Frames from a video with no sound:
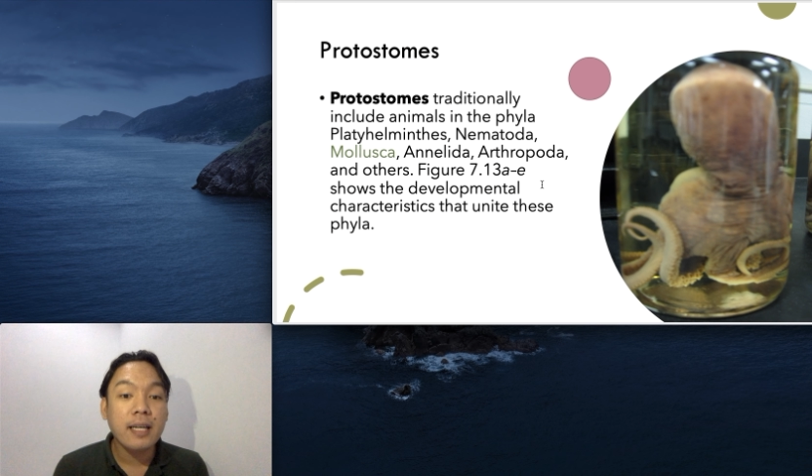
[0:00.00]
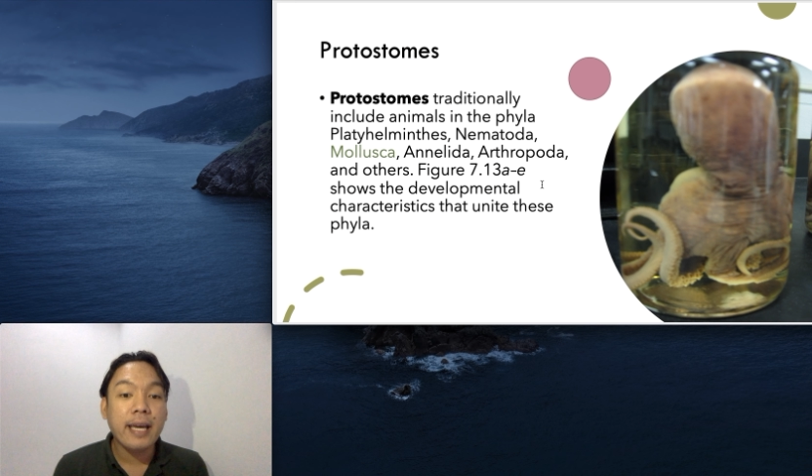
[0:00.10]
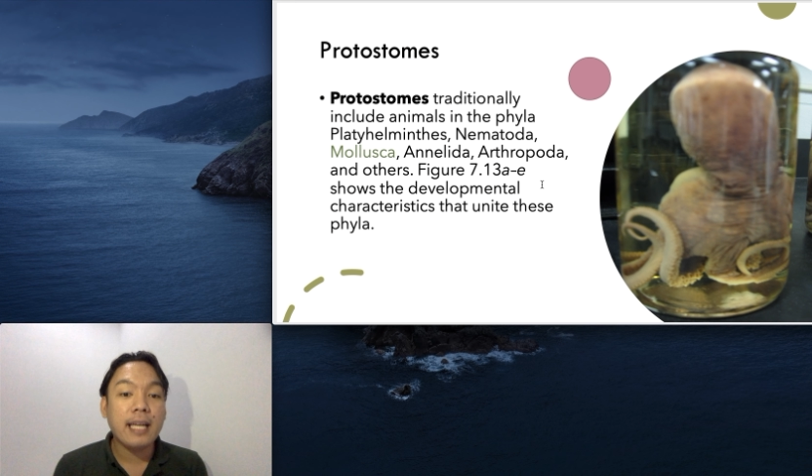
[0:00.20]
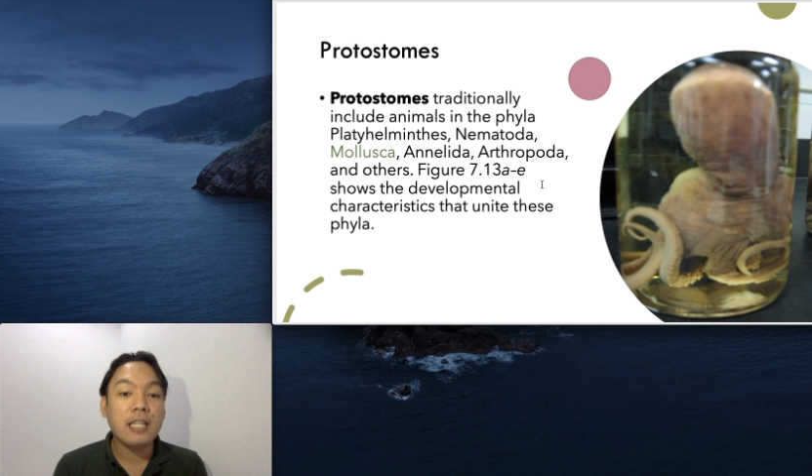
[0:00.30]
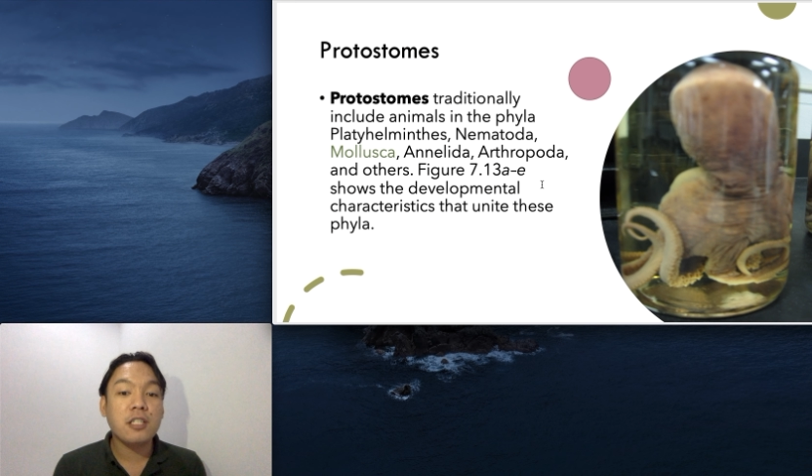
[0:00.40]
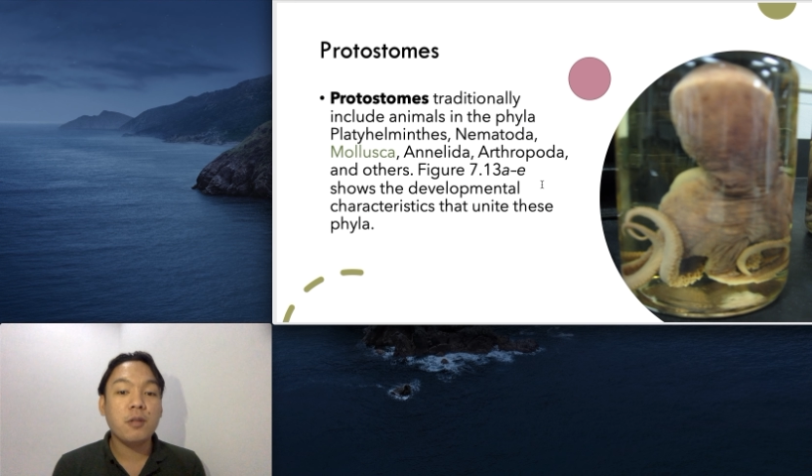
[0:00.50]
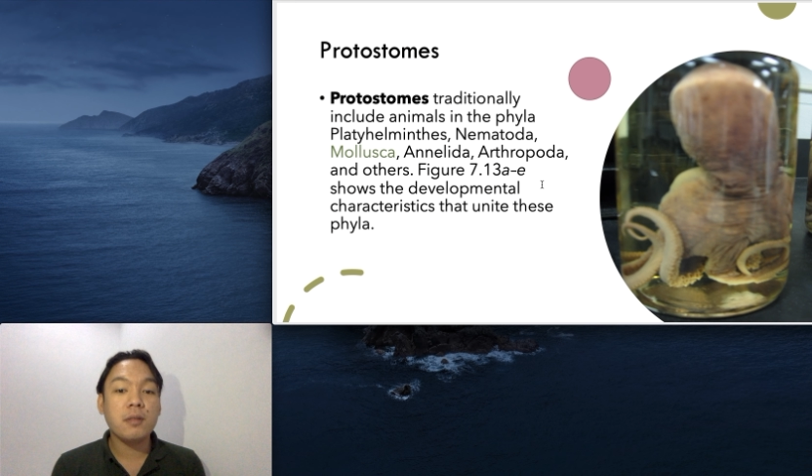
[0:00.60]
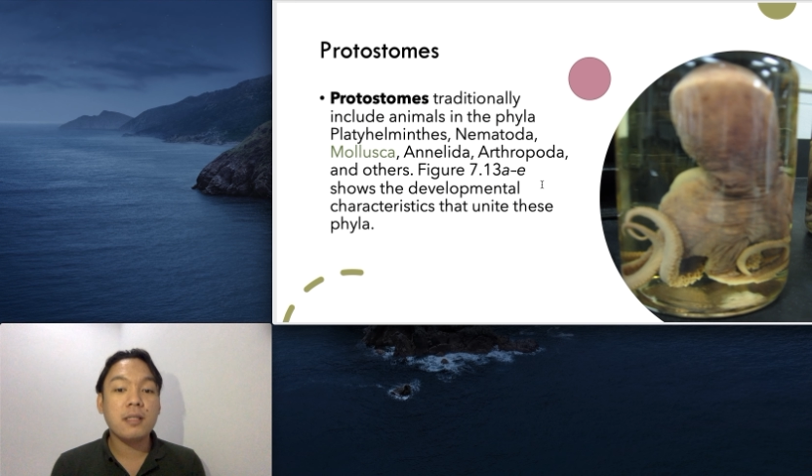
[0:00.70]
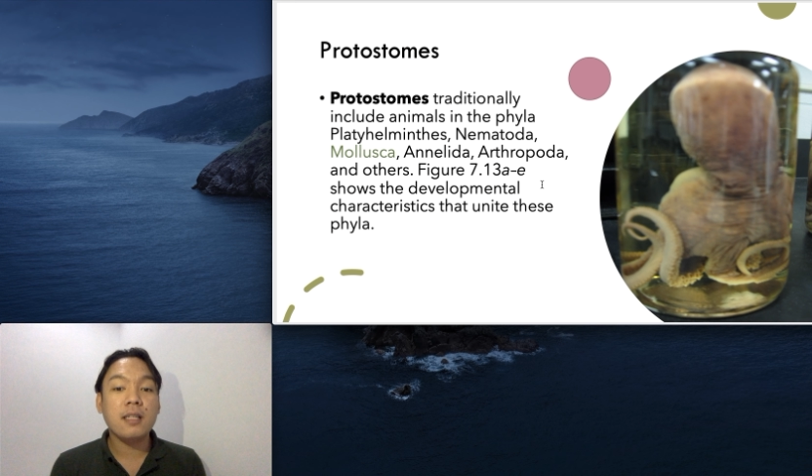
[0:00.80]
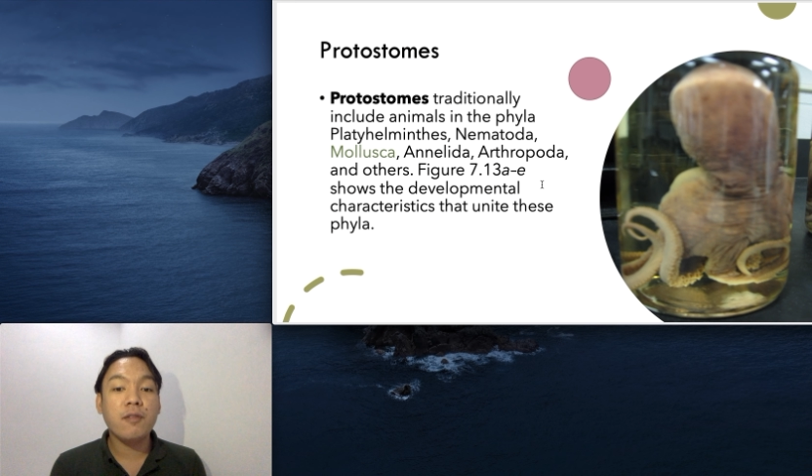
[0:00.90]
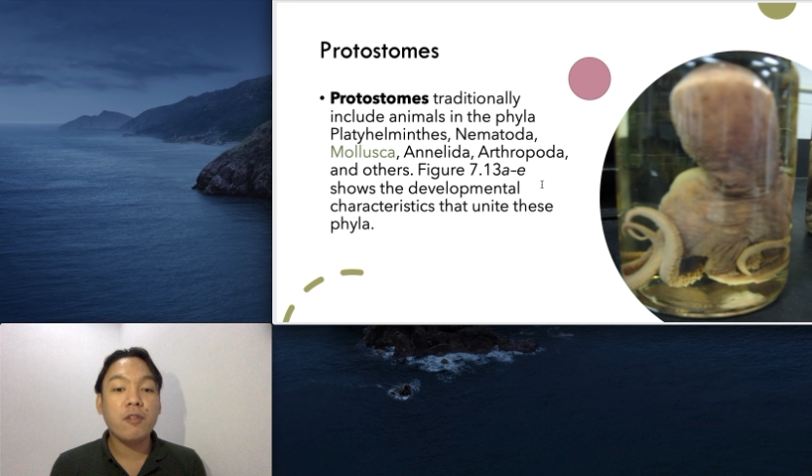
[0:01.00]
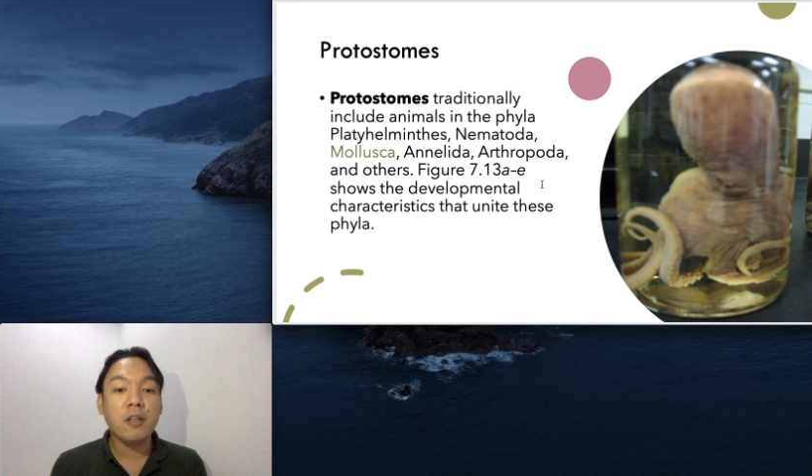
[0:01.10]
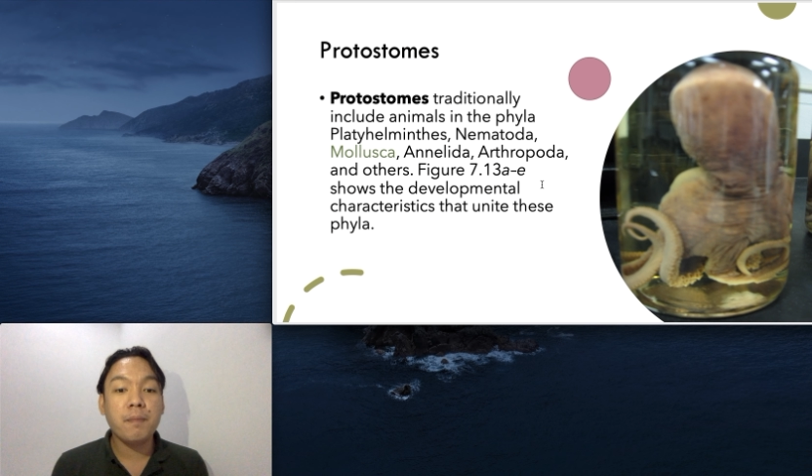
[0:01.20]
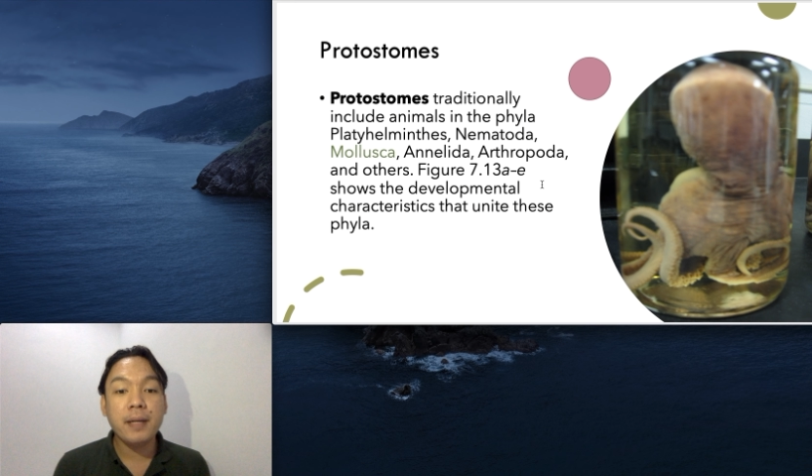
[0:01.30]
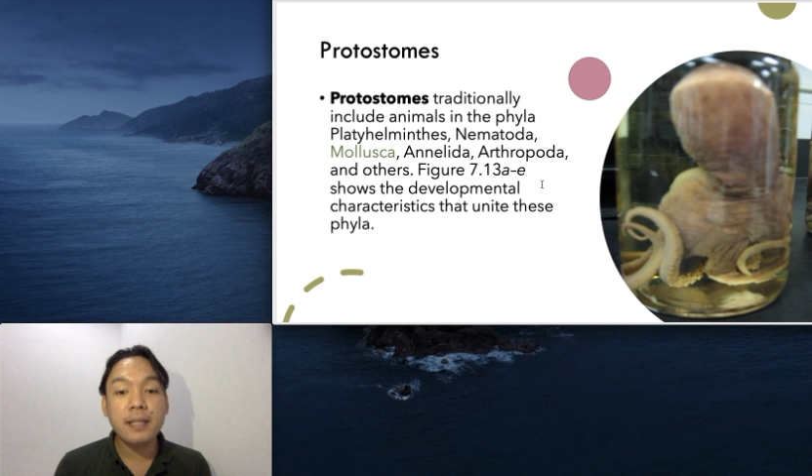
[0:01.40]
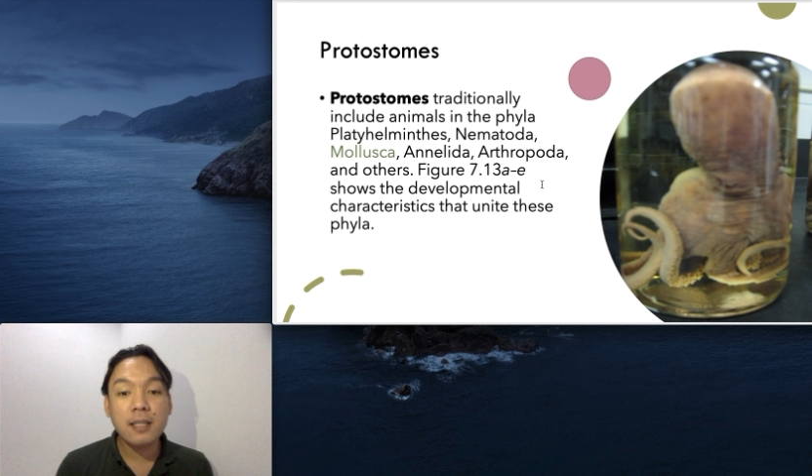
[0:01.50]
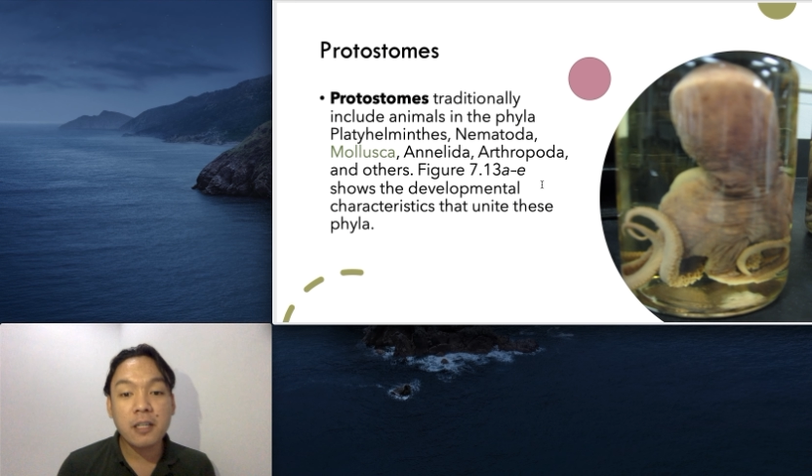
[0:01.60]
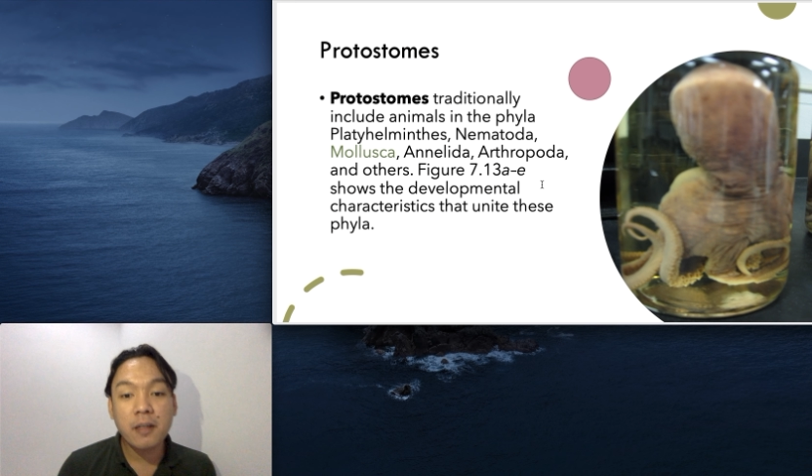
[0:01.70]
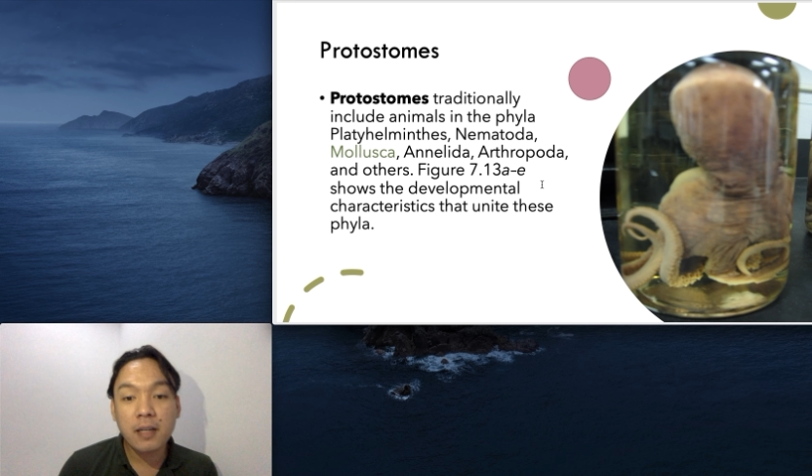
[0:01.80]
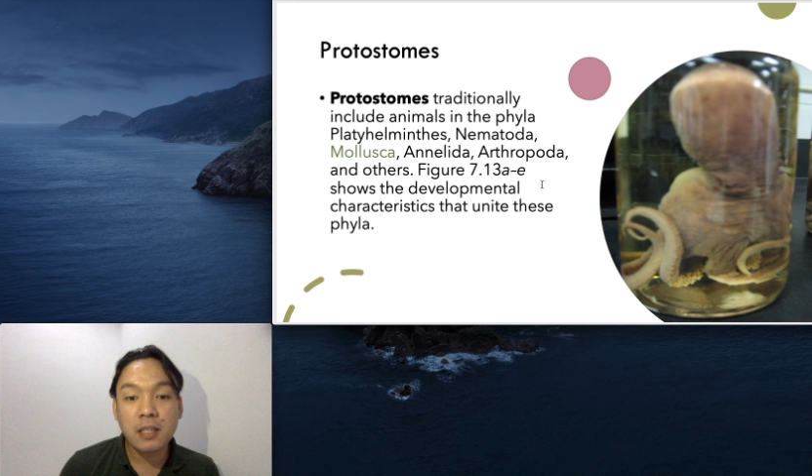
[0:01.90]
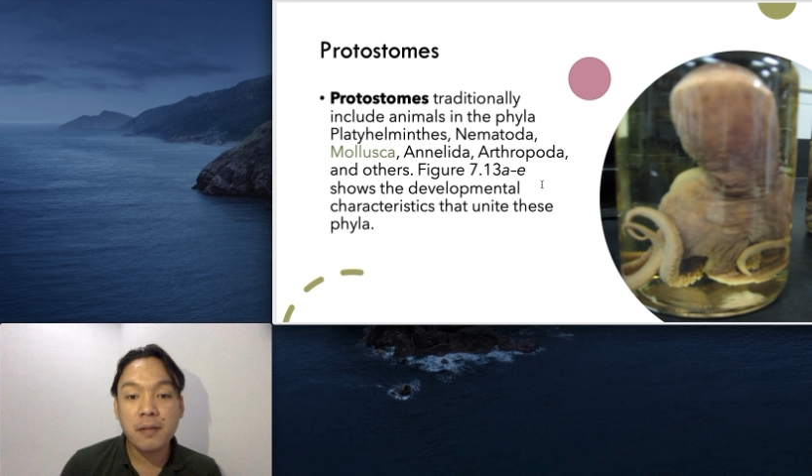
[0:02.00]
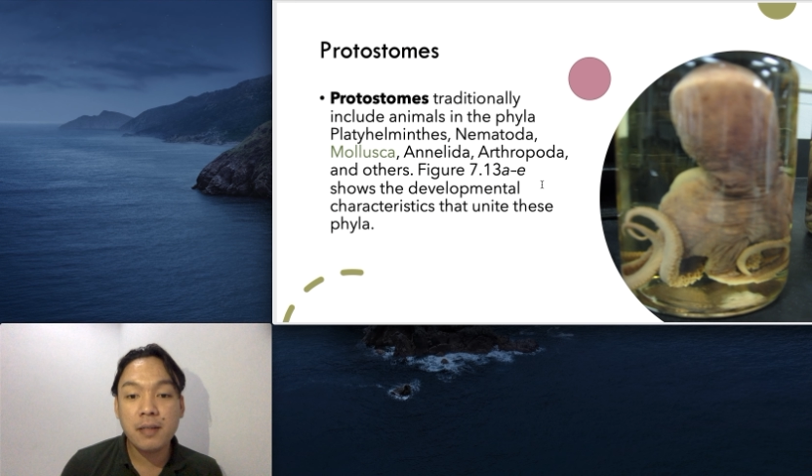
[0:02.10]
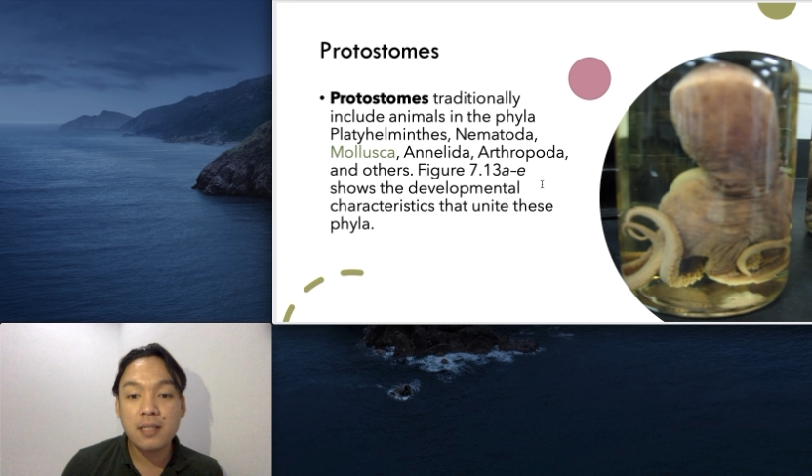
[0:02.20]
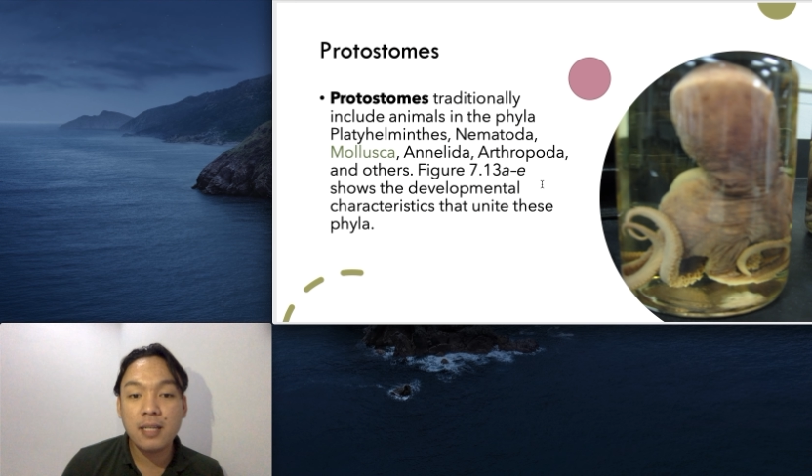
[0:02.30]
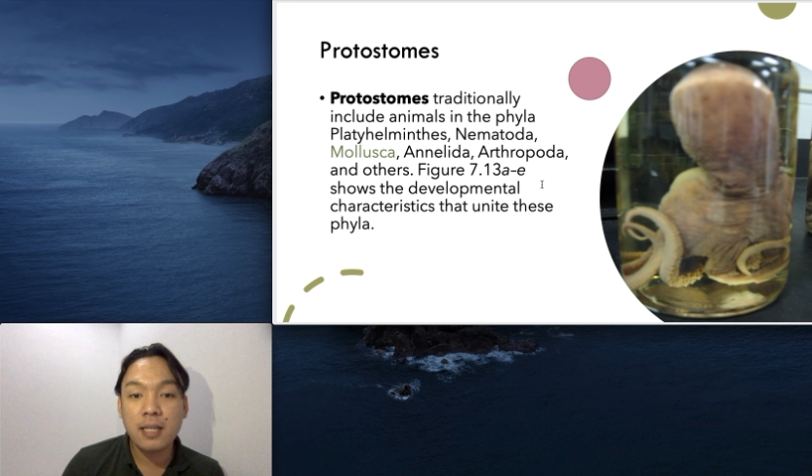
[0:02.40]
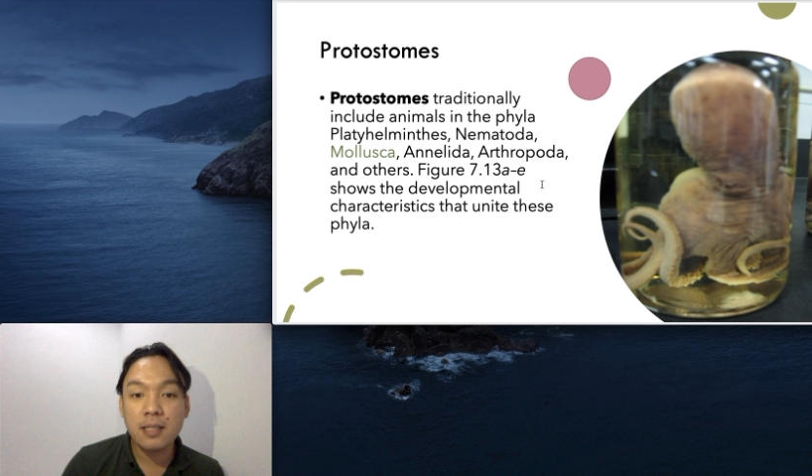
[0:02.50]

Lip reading: it shows the developmental characteristics